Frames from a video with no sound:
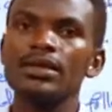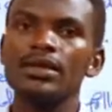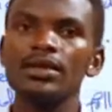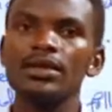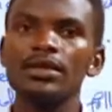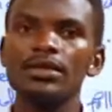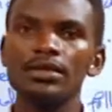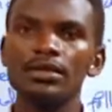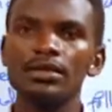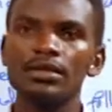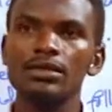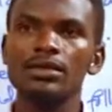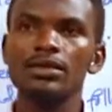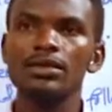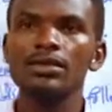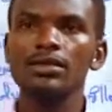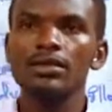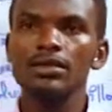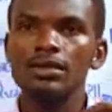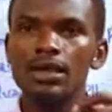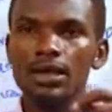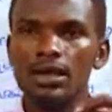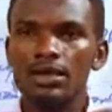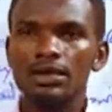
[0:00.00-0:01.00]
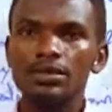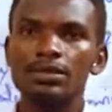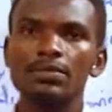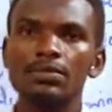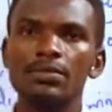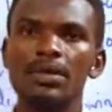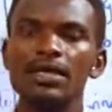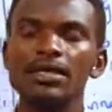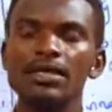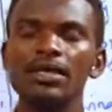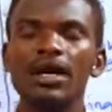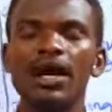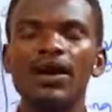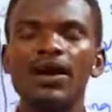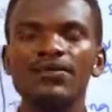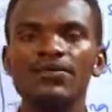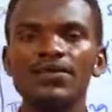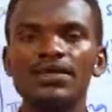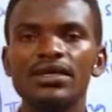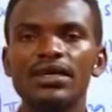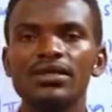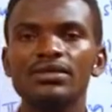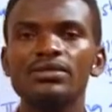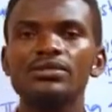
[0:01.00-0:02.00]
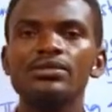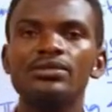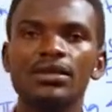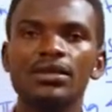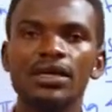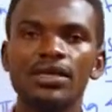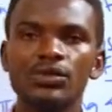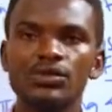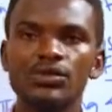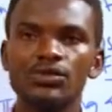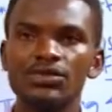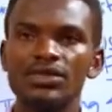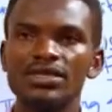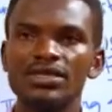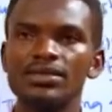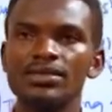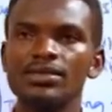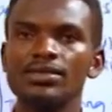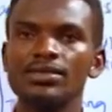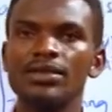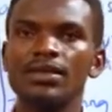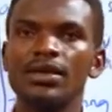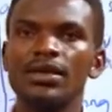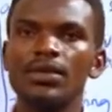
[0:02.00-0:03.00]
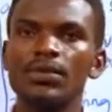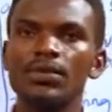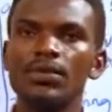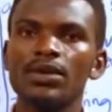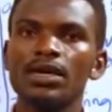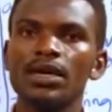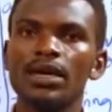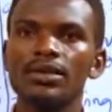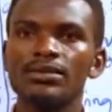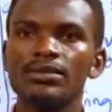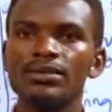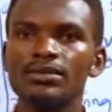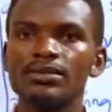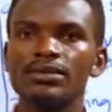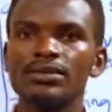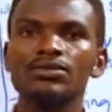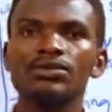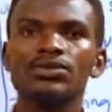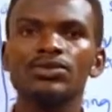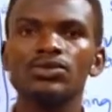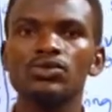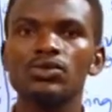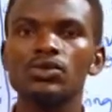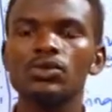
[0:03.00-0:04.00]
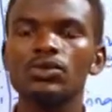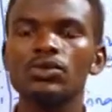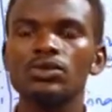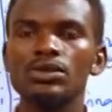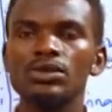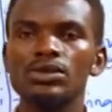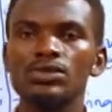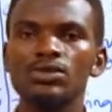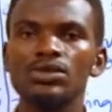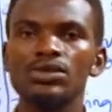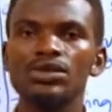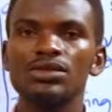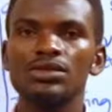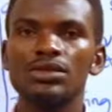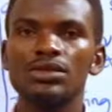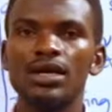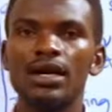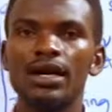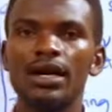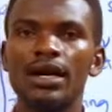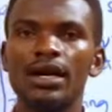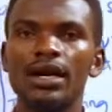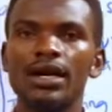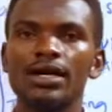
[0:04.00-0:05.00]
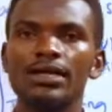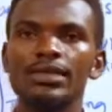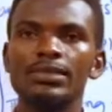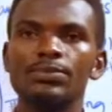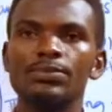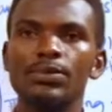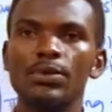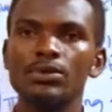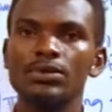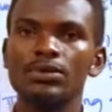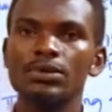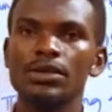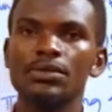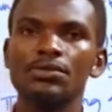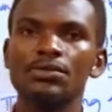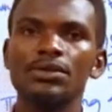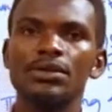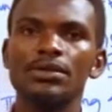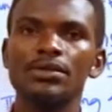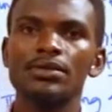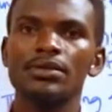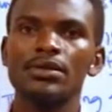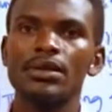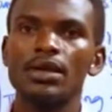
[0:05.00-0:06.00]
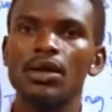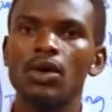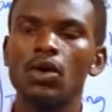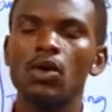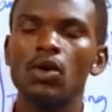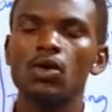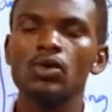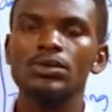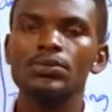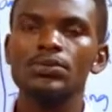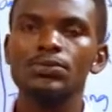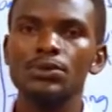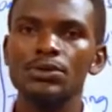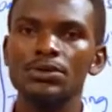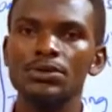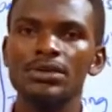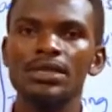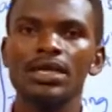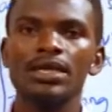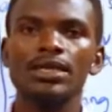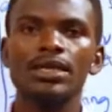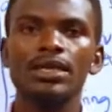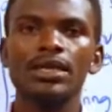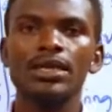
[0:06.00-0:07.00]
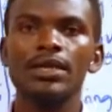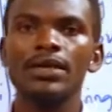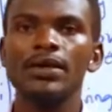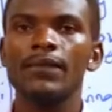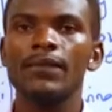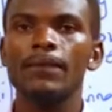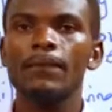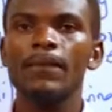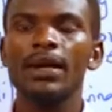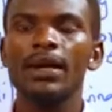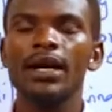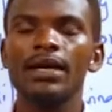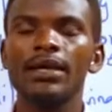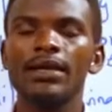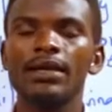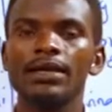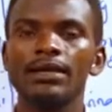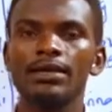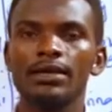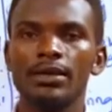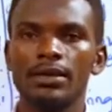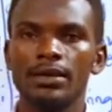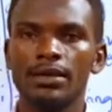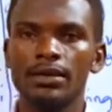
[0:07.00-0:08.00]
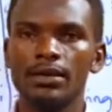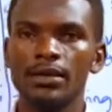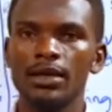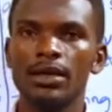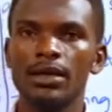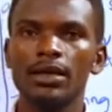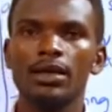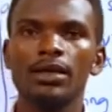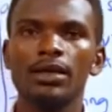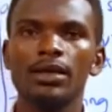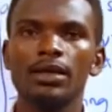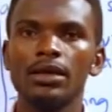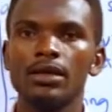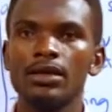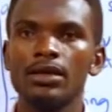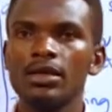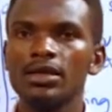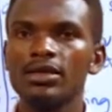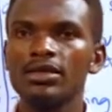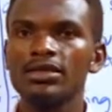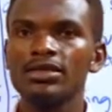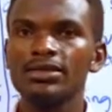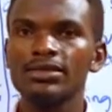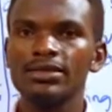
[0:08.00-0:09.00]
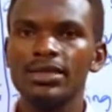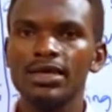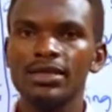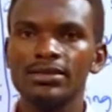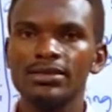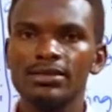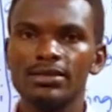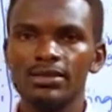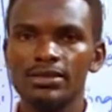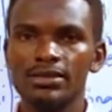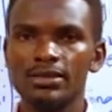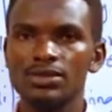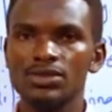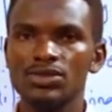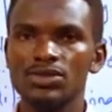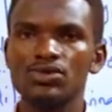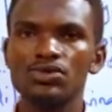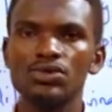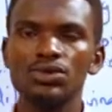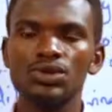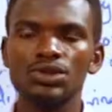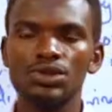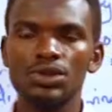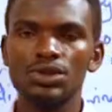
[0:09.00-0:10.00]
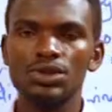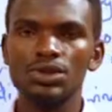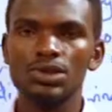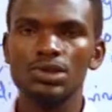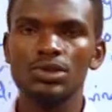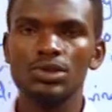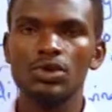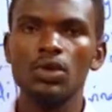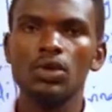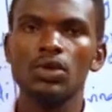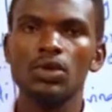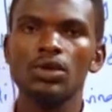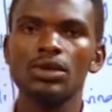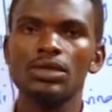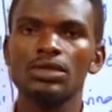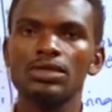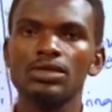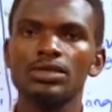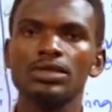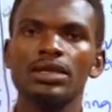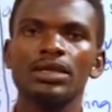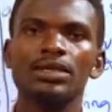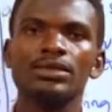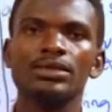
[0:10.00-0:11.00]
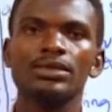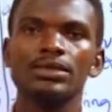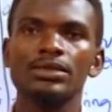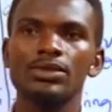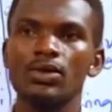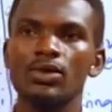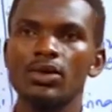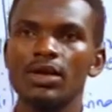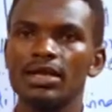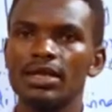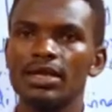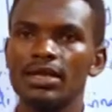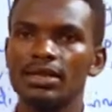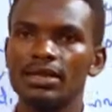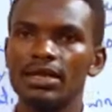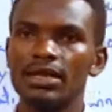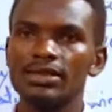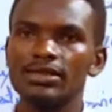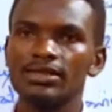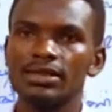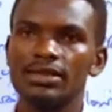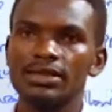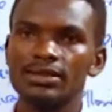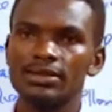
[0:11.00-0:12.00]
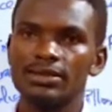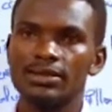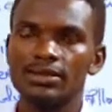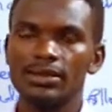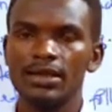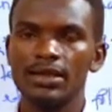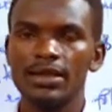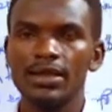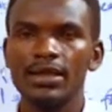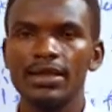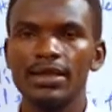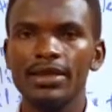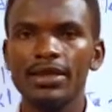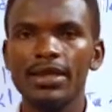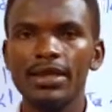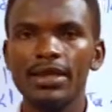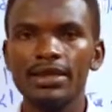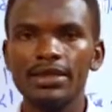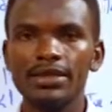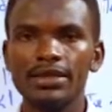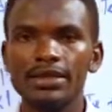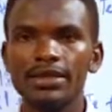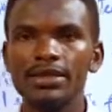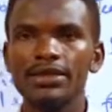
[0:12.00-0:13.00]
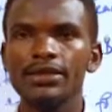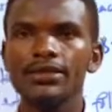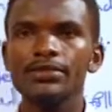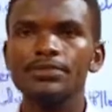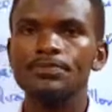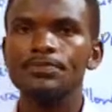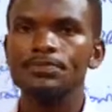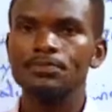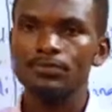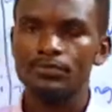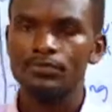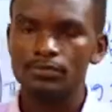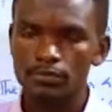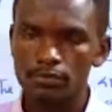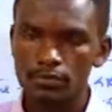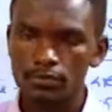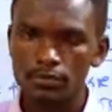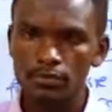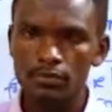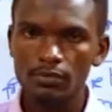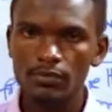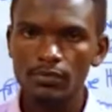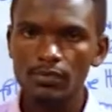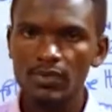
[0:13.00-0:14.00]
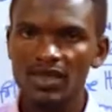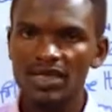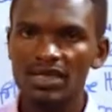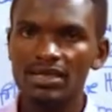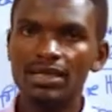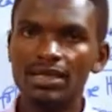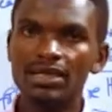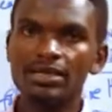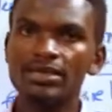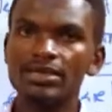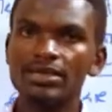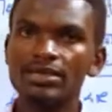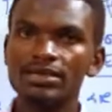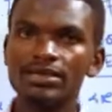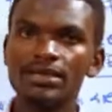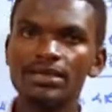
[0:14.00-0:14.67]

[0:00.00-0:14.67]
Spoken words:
in many African countries, there are still schools which are sponsoring or sponsored by the religious institutions or religious organizations. Like like in